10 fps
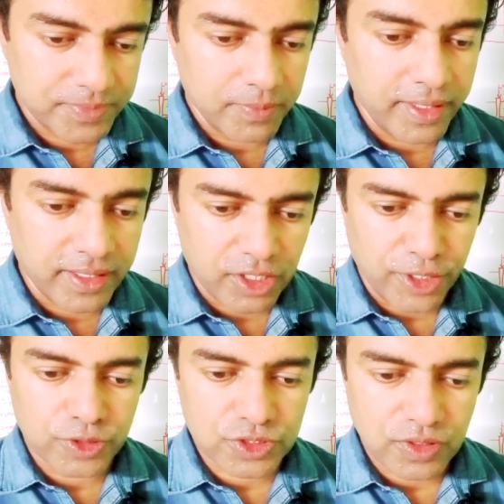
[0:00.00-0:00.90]
being
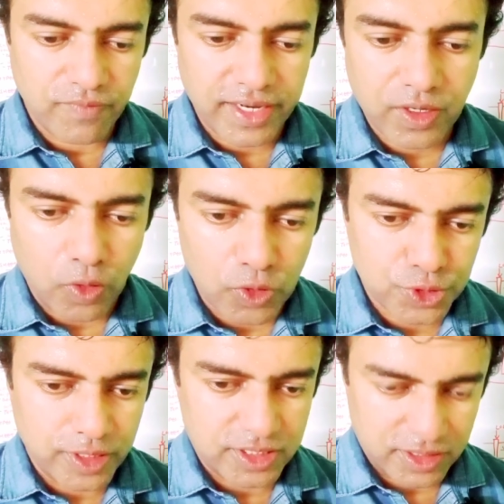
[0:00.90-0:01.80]
introduced very close
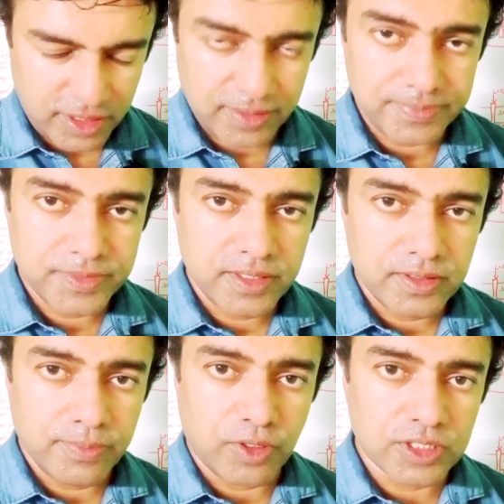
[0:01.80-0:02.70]
to each other,
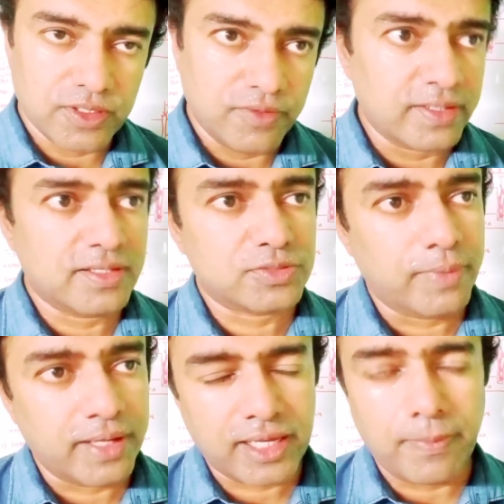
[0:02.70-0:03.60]
because when the
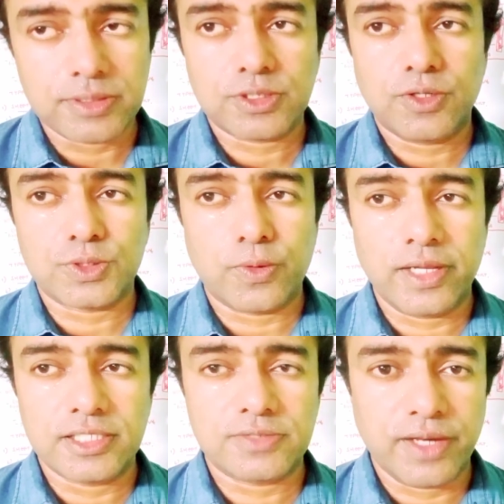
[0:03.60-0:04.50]
bearing capacity of
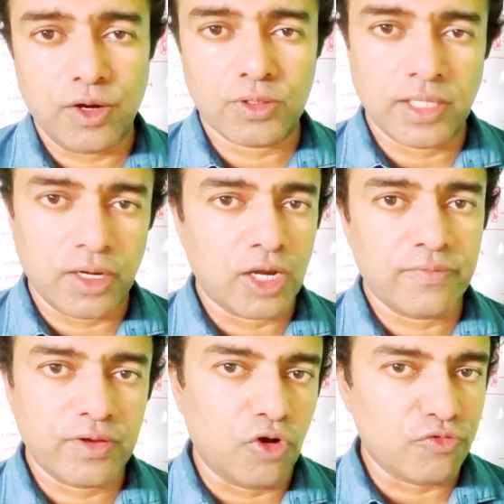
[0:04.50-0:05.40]
soil is very low, then only
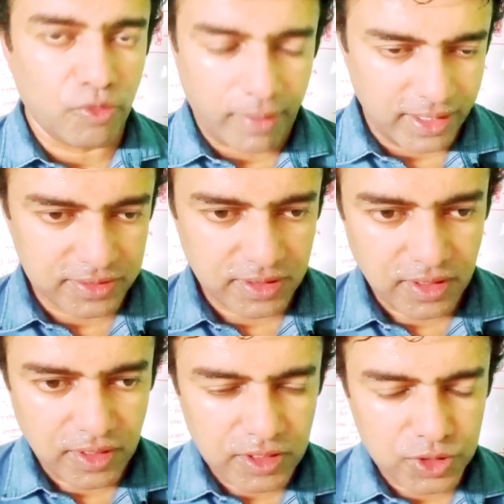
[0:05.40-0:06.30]
we go for piles.
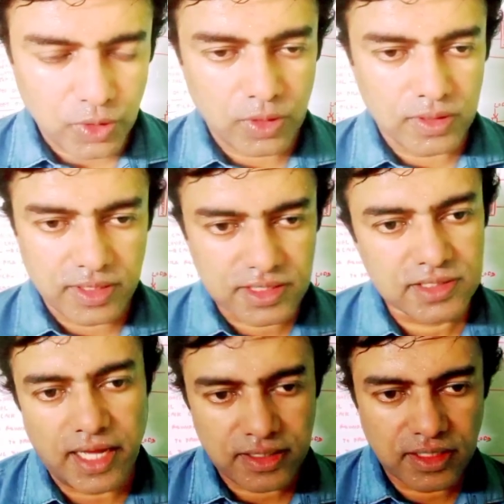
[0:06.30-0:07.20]
So this
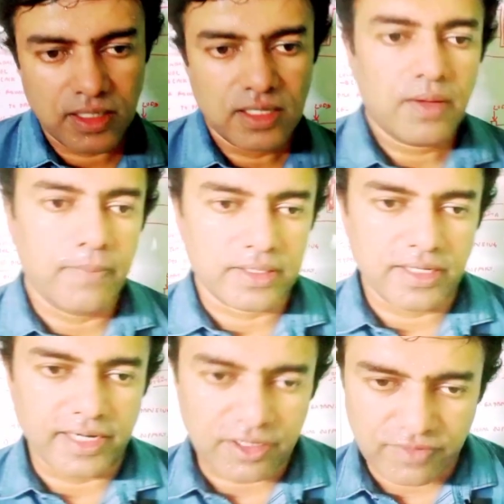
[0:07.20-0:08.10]
is another
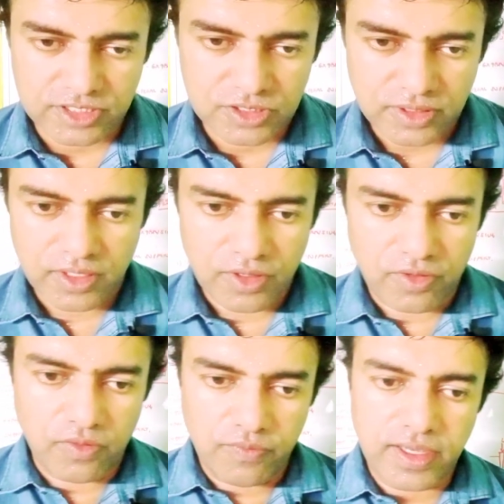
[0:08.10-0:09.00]
method in which
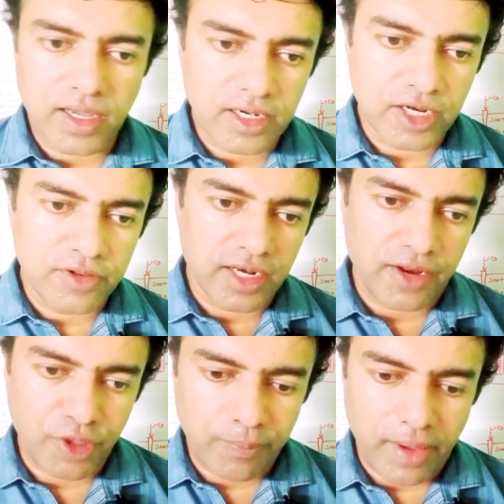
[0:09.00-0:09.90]
we are
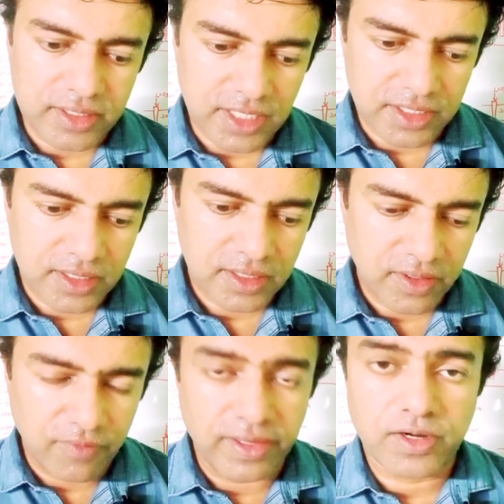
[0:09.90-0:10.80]
drawing piles at
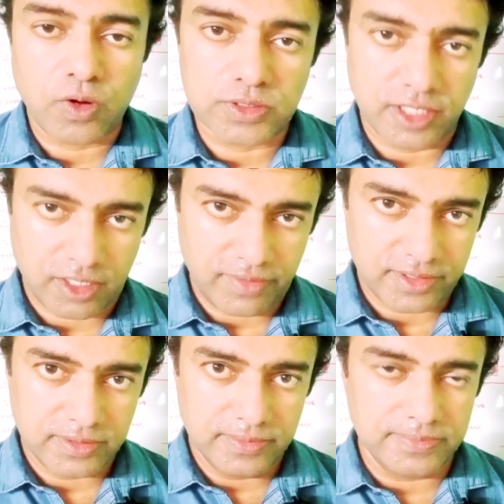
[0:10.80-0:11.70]
very close
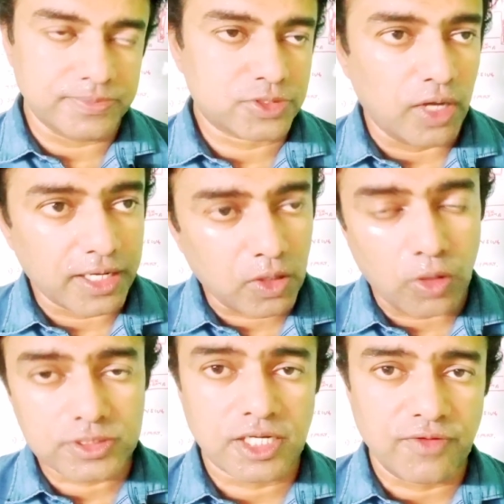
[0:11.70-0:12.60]
intervals. So at
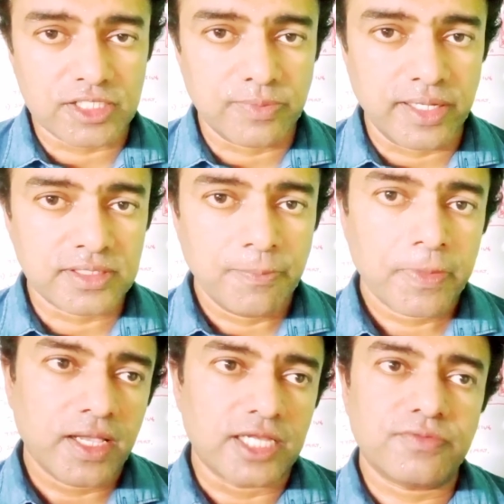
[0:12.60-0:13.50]
close intervals means
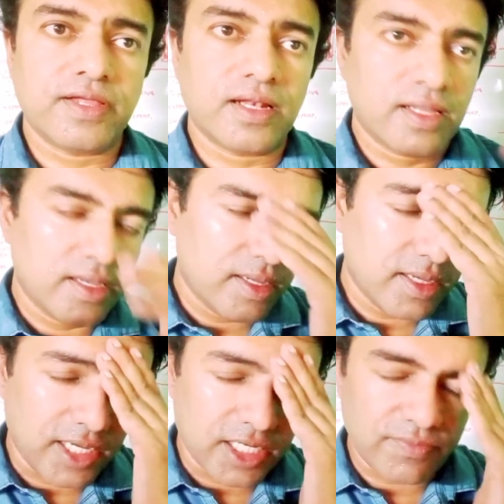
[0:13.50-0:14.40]
it
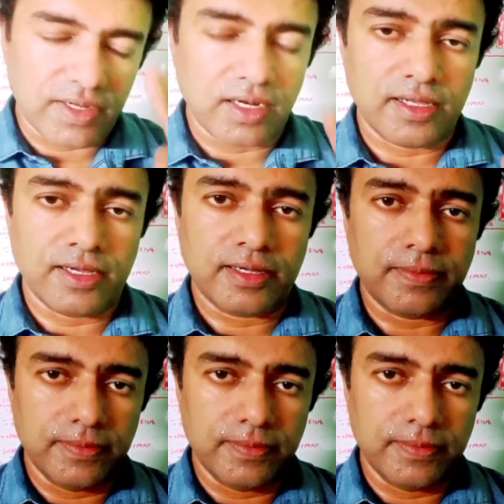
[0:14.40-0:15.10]
will